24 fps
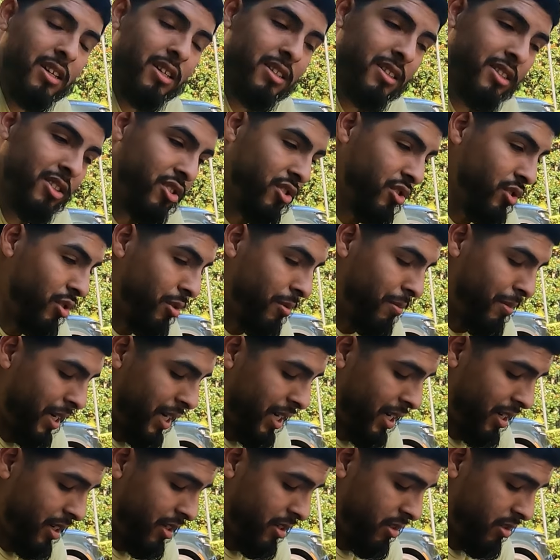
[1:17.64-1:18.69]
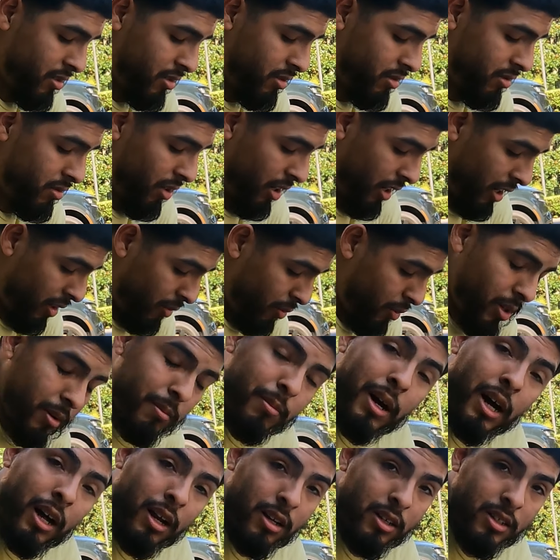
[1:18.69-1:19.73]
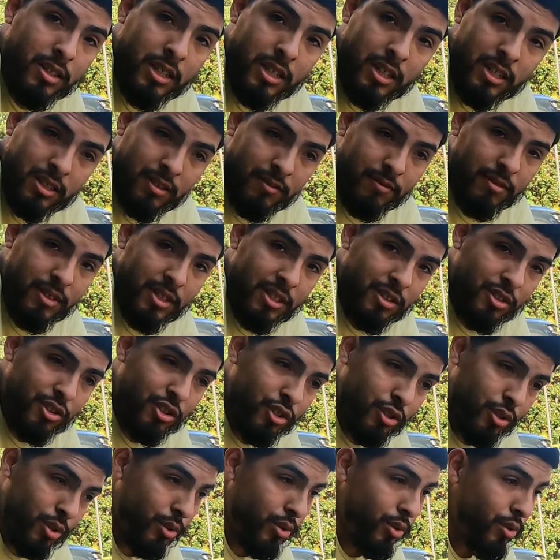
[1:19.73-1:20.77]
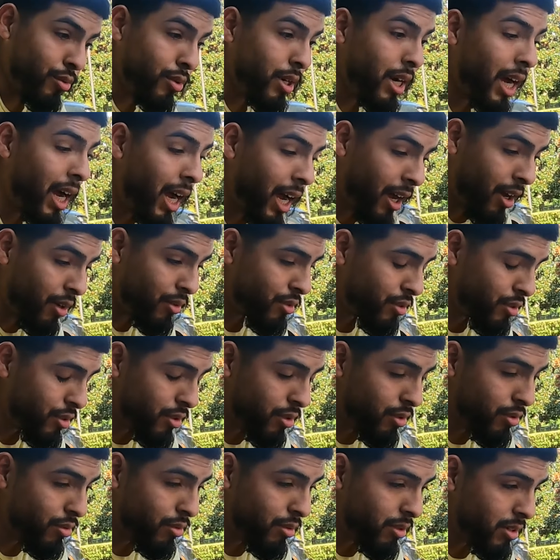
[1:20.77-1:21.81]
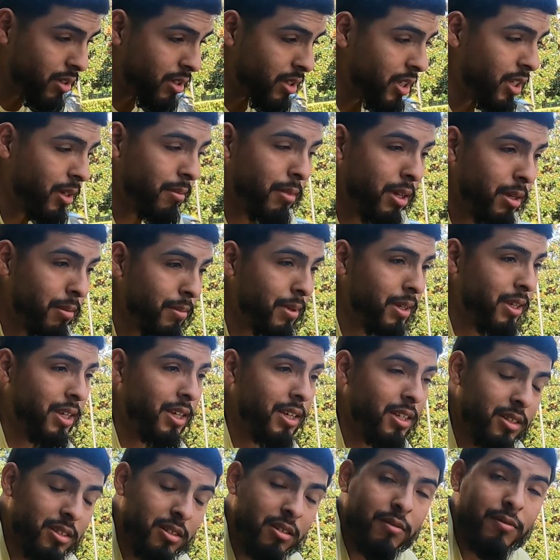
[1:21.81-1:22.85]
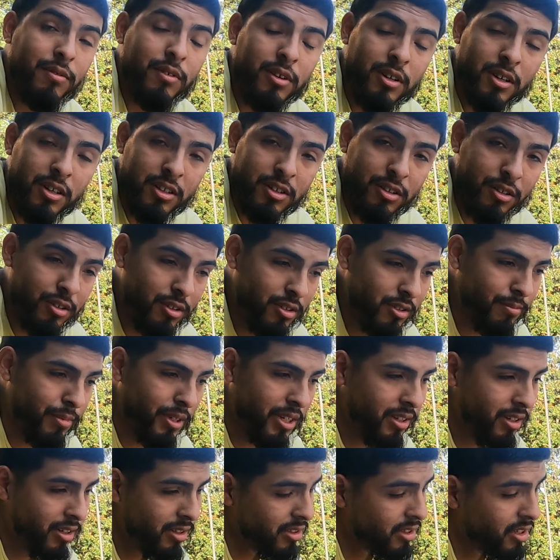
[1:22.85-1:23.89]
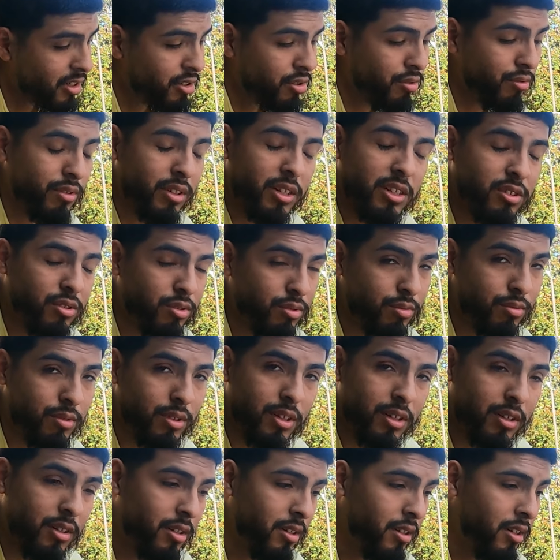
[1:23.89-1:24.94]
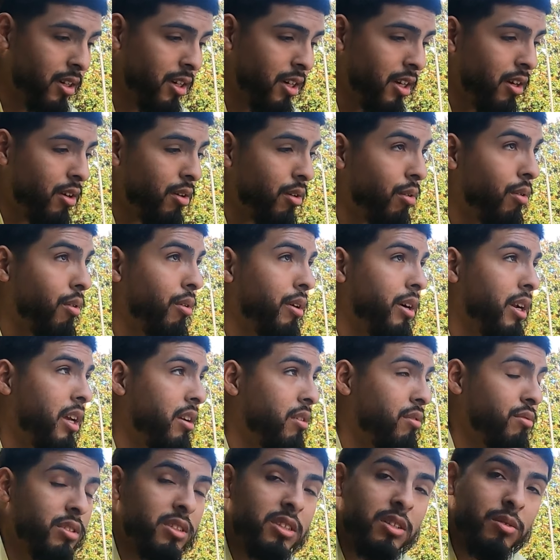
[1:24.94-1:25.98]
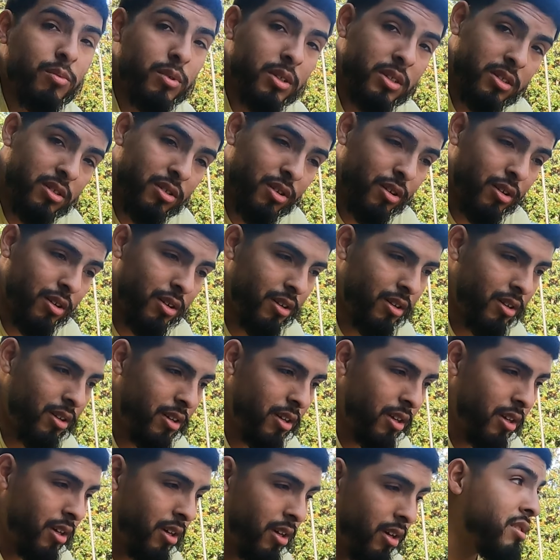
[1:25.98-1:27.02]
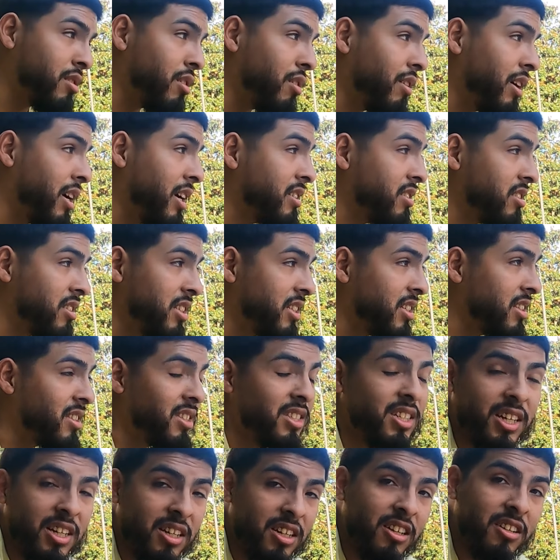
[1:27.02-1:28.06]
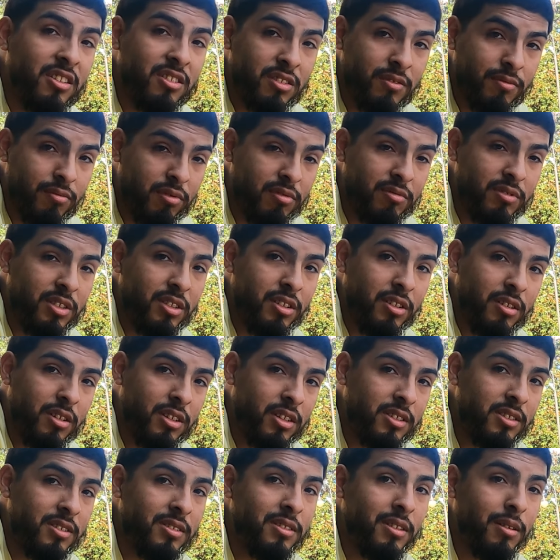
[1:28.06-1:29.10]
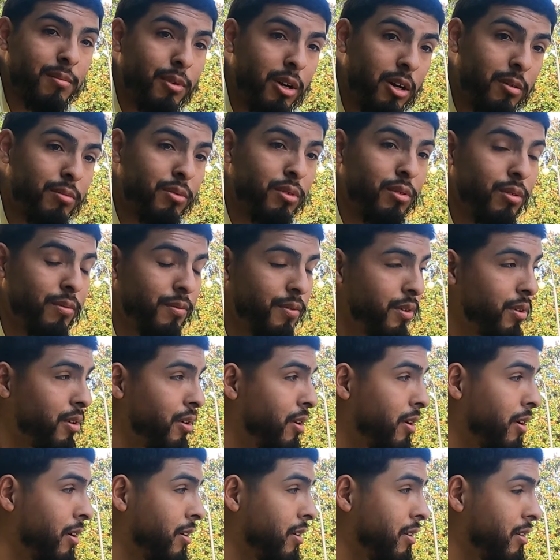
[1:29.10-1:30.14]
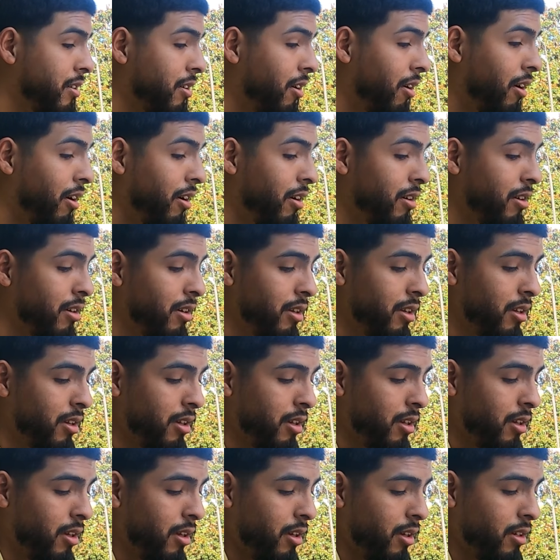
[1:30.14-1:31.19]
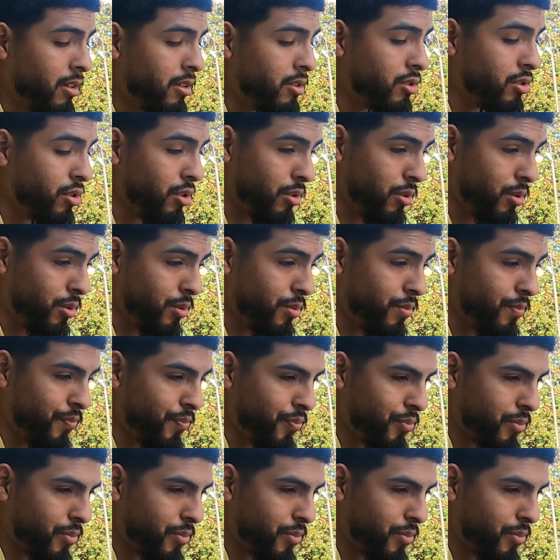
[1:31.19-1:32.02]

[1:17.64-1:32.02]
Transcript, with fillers: it's so bad and we apologize if we didn't show you how to do it it may be easier for others because they're doing it sooner or they don't see winter car has 10 years of winter because it's a up north car car so